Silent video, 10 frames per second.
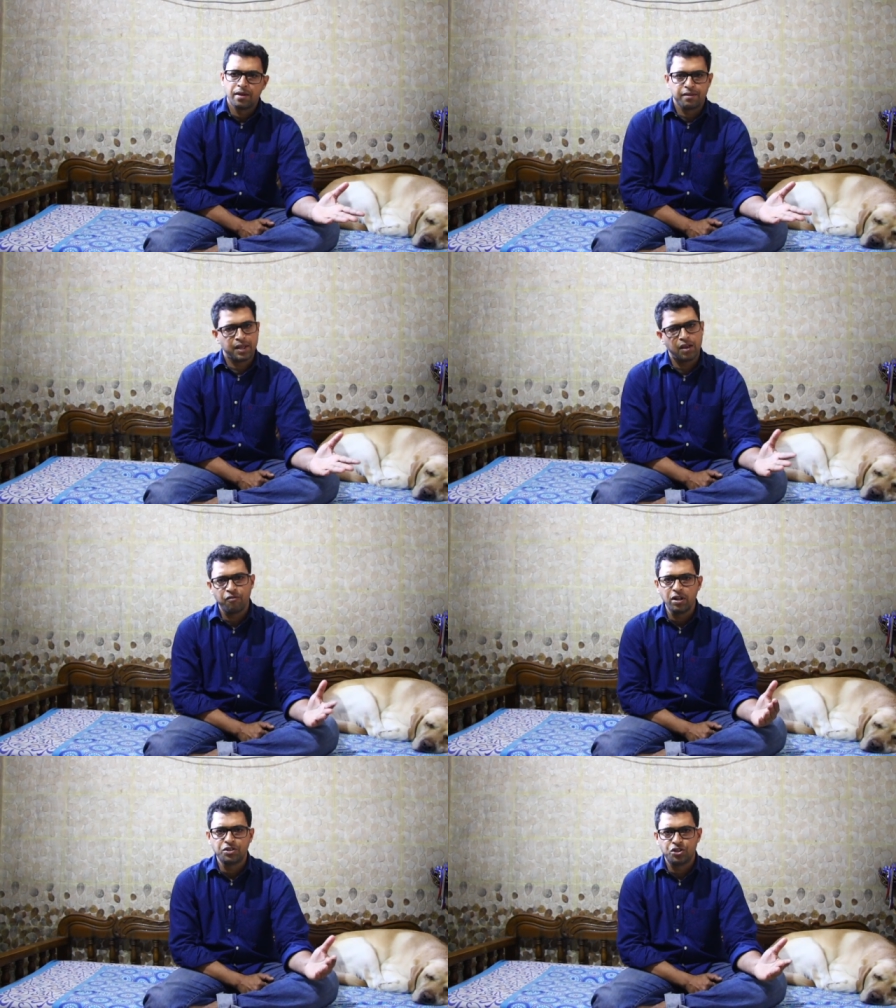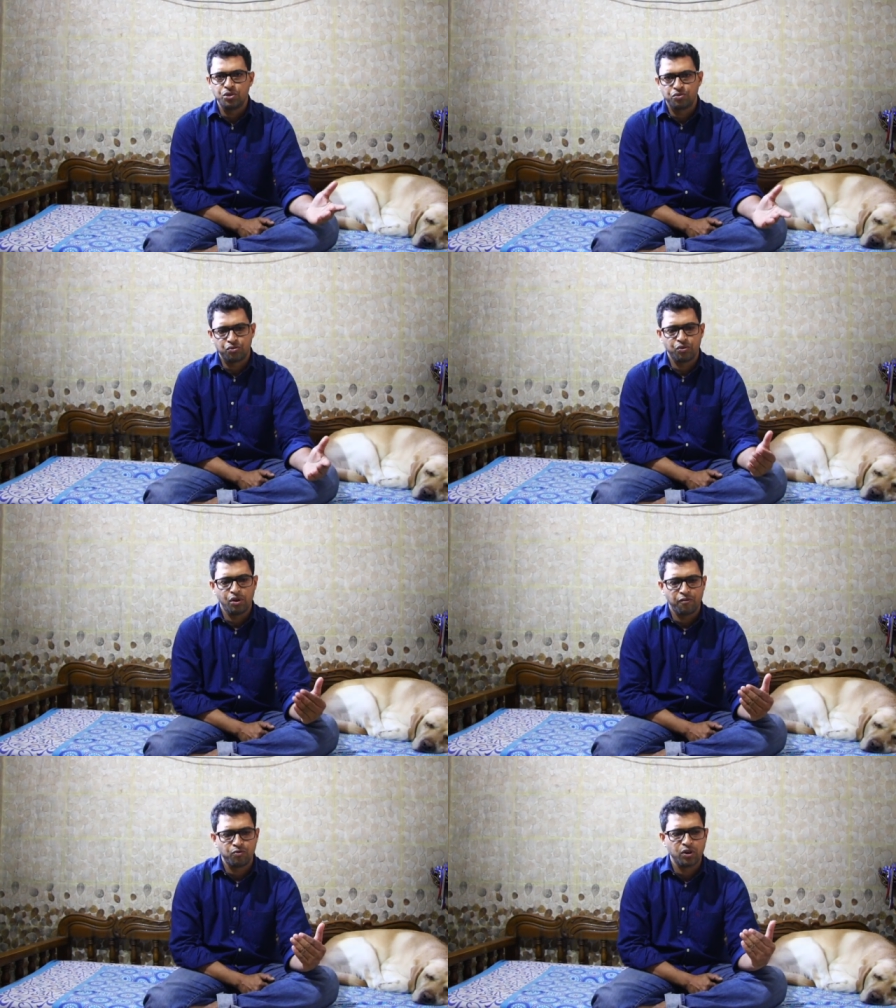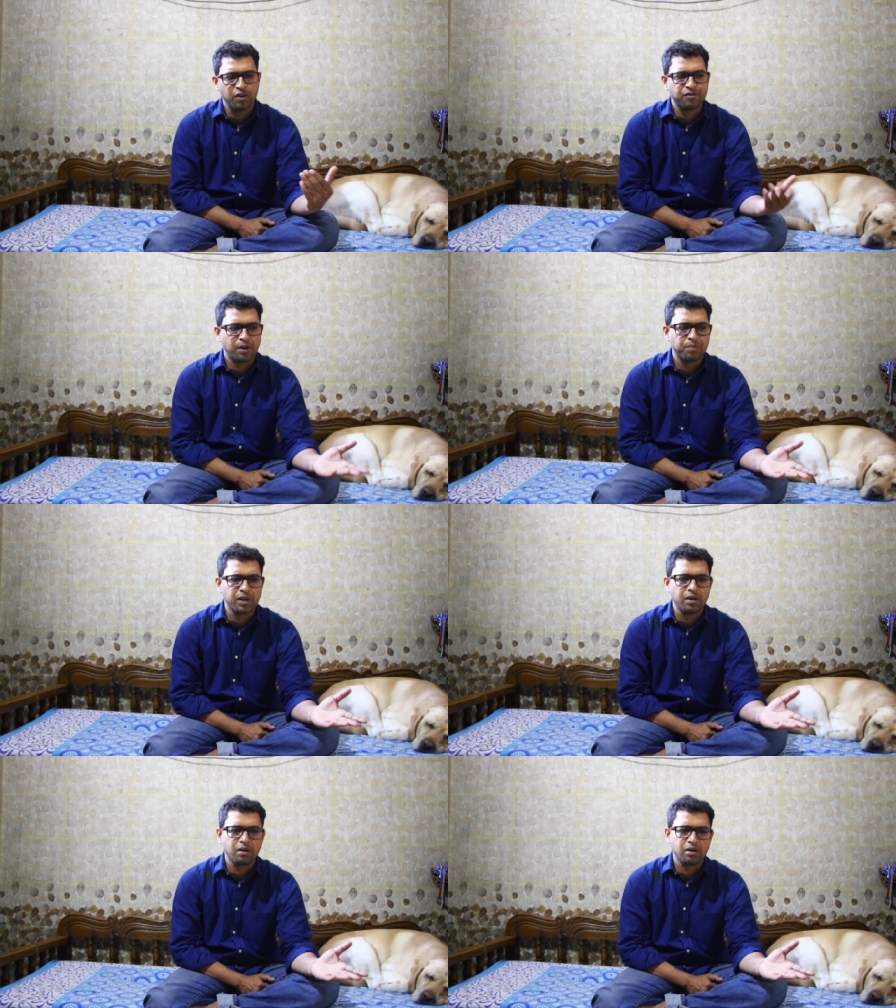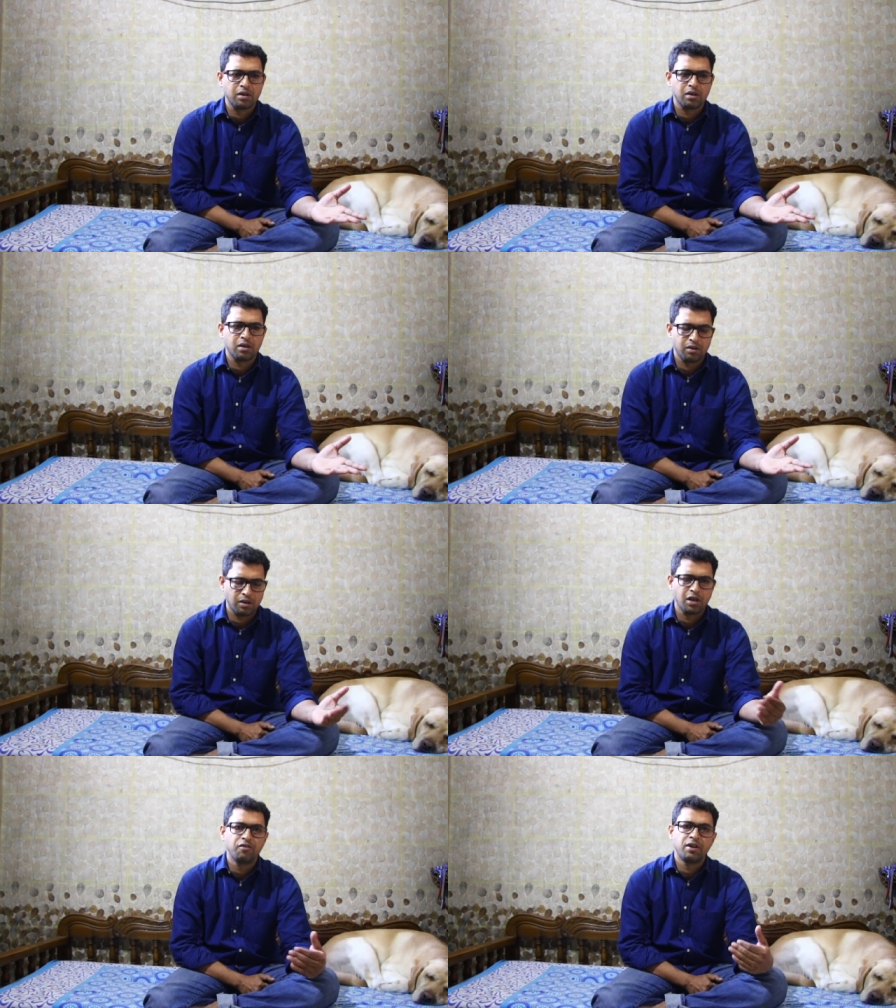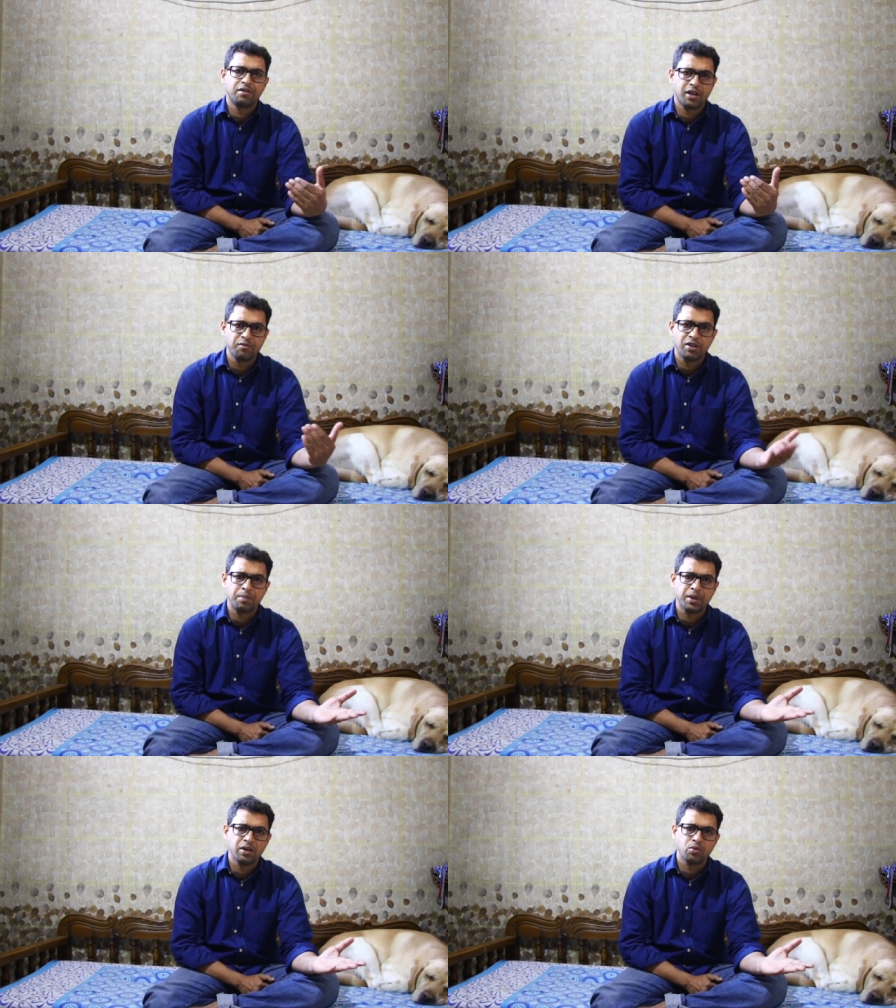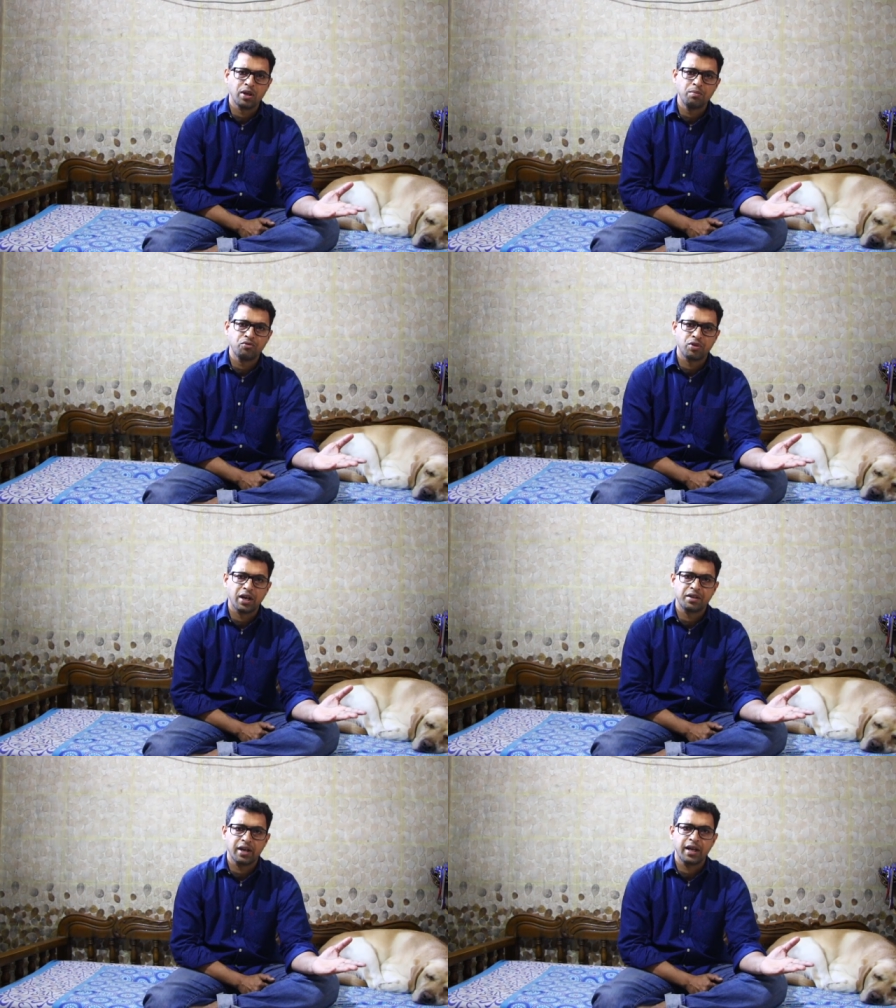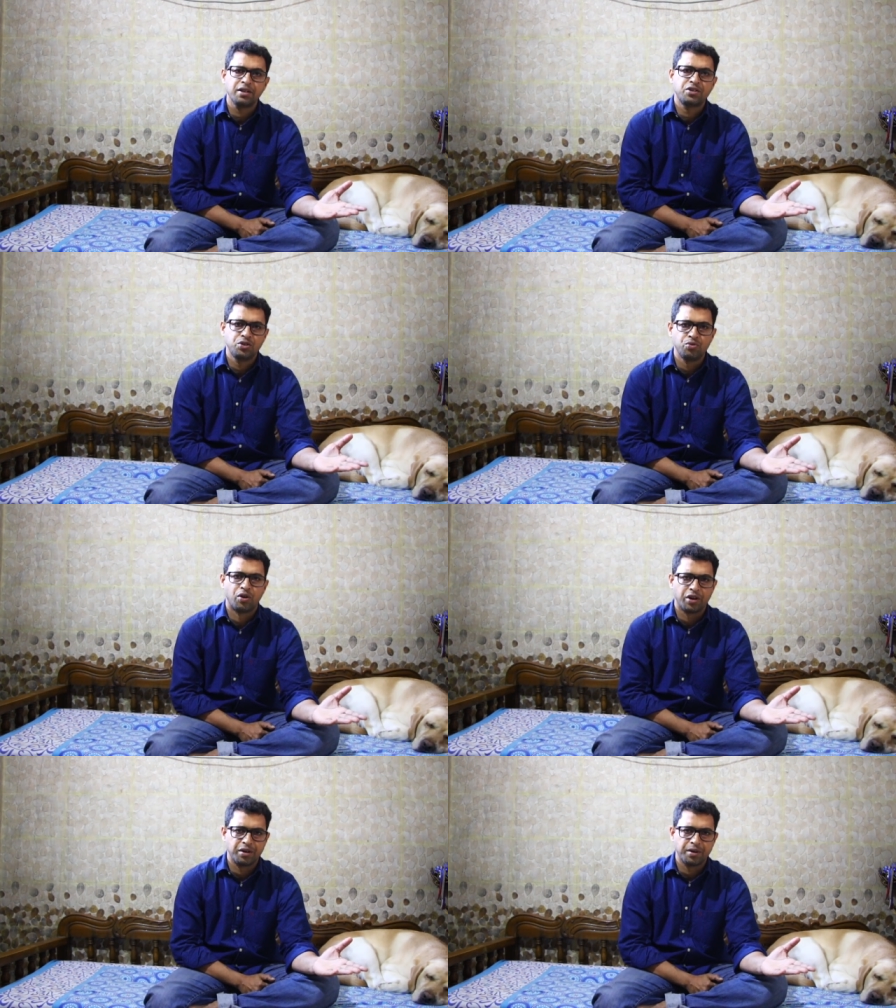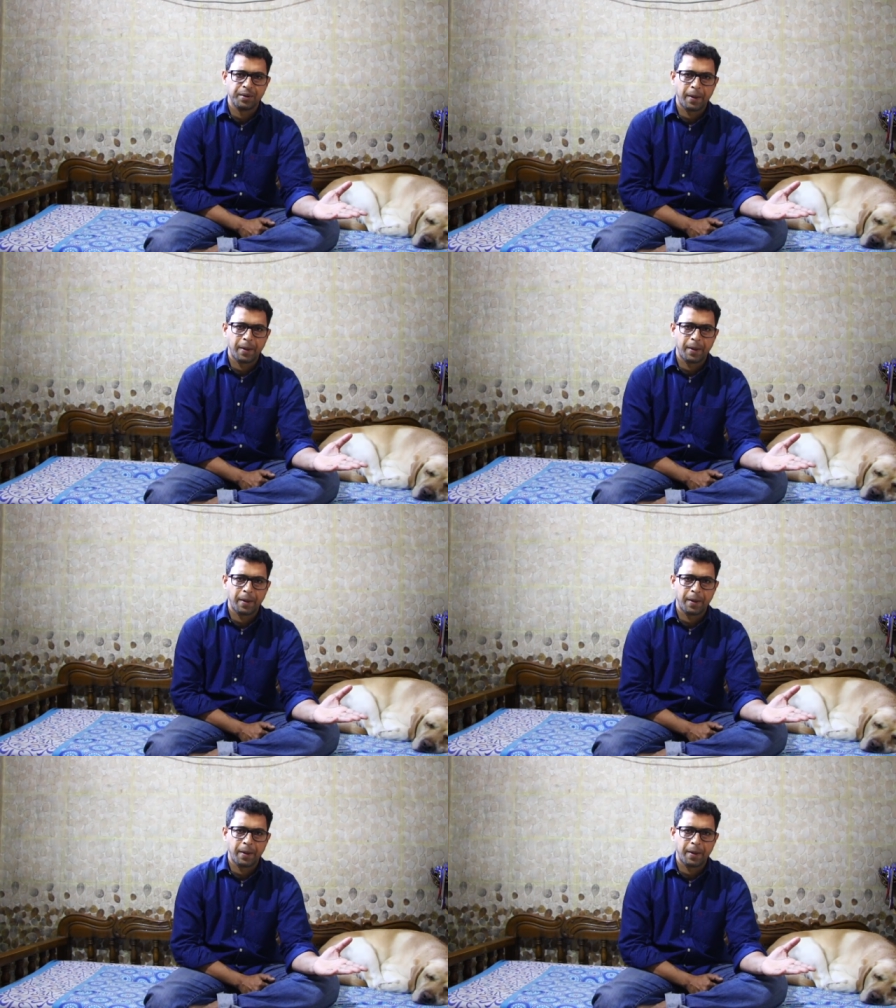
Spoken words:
They will chew, so you have to give something to them so that they can chew on it.